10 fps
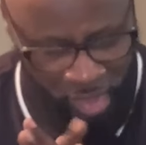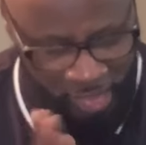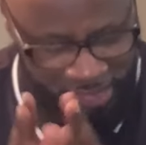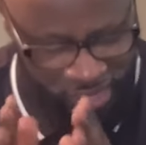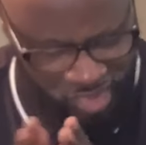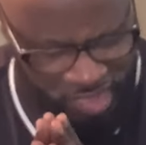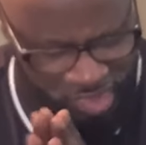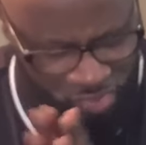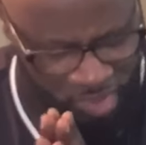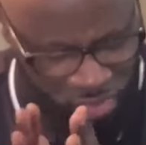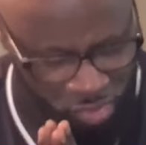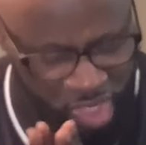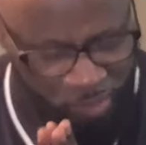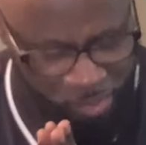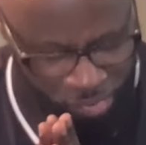It's in Jesus Christ's holy
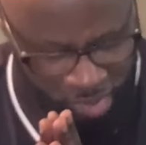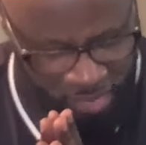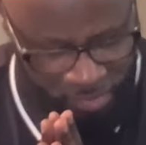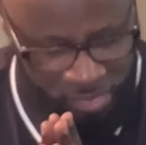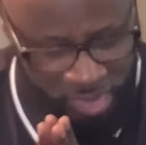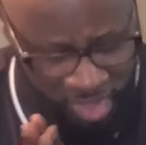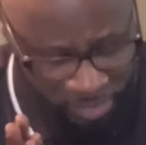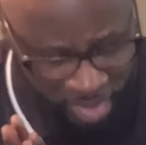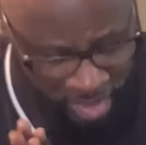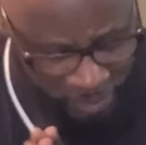name we pray. Jesus Amen.